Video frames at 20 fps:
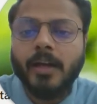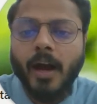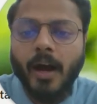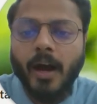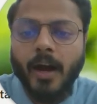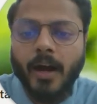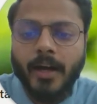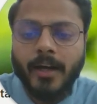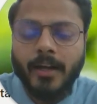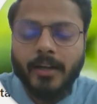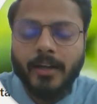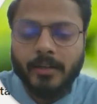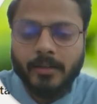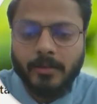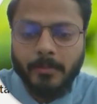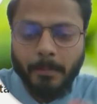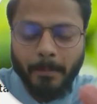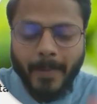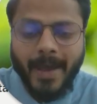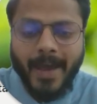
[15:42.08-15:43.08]
our
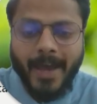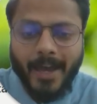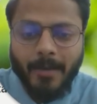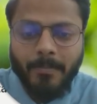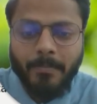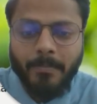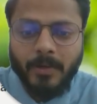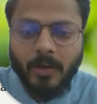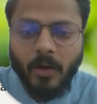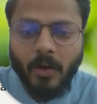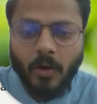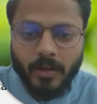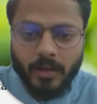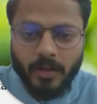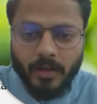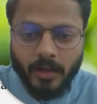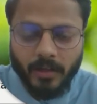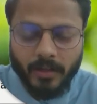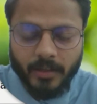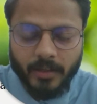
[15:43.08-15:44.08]
map or
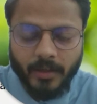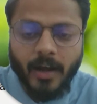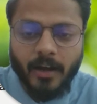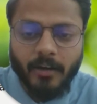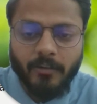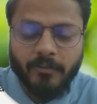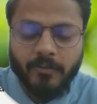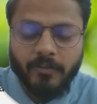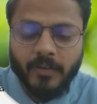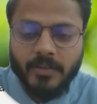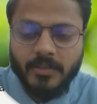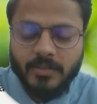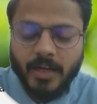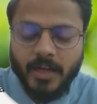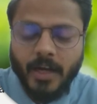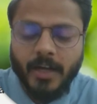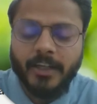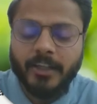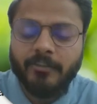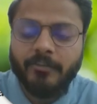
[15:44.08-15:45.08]
a graph
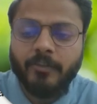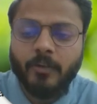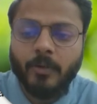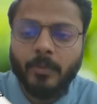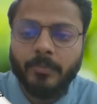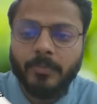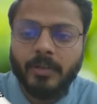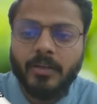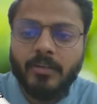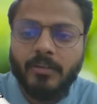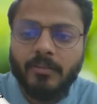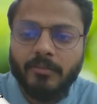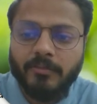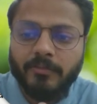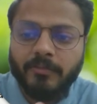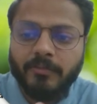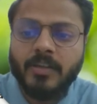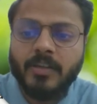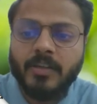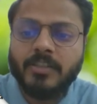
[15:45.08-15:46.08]
starting from the
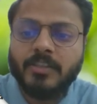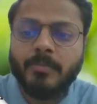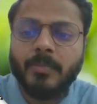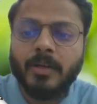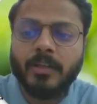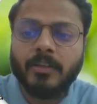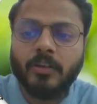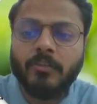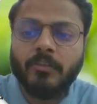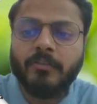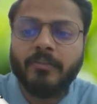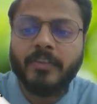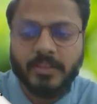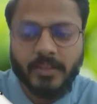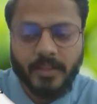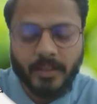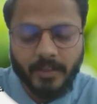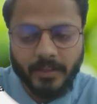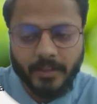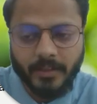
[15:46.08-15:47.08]
first month of
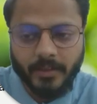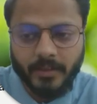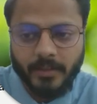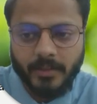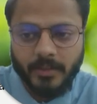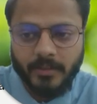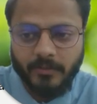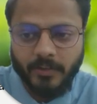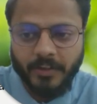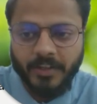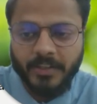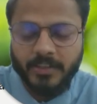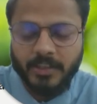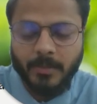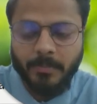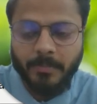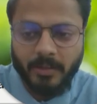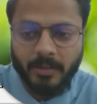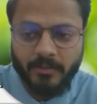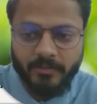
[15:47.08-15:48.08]
fiscal year. For
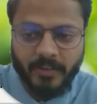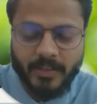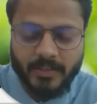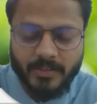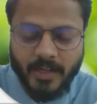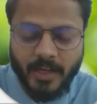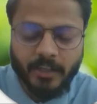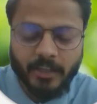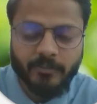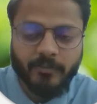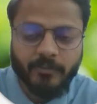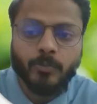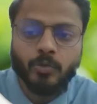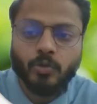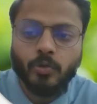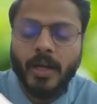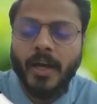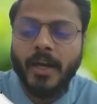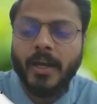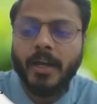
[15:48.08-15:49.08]
example, we are starting from
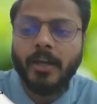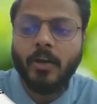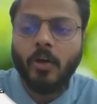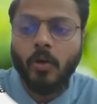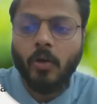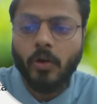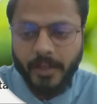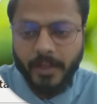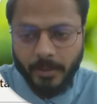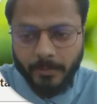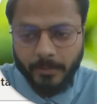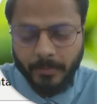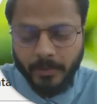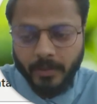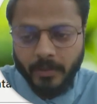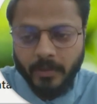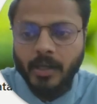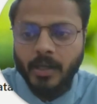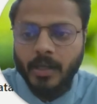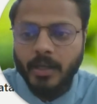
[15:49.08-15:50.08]
July or
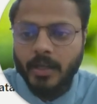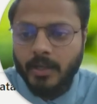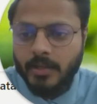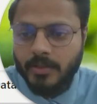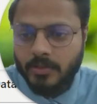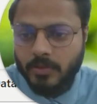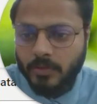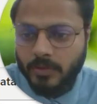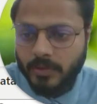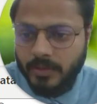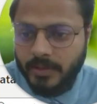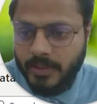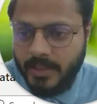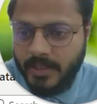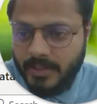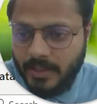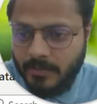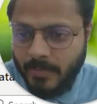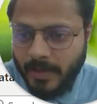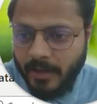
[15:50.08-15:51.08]
April. So
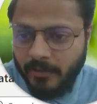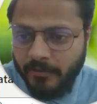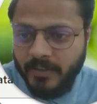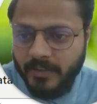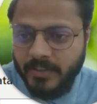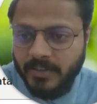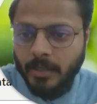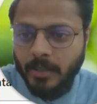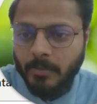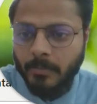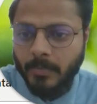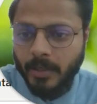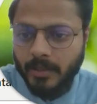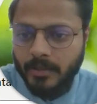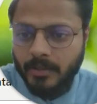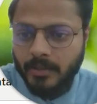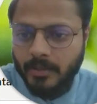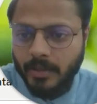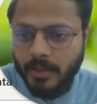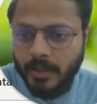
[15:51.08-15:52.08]
this is my fiscal
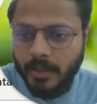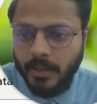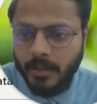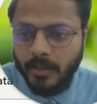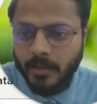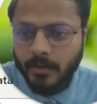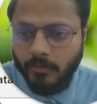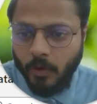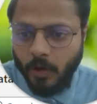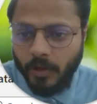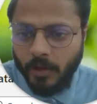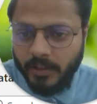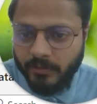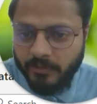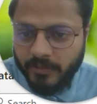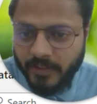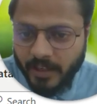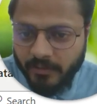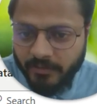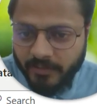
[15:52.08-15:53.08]
month. What
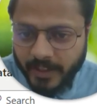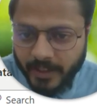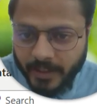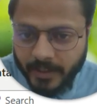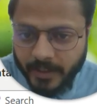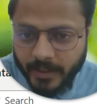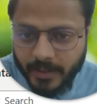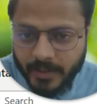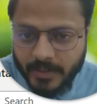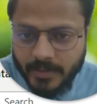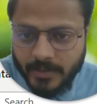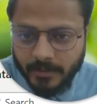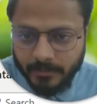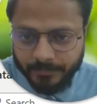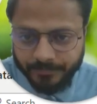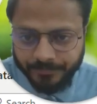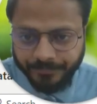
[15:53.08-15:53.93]
we have taken is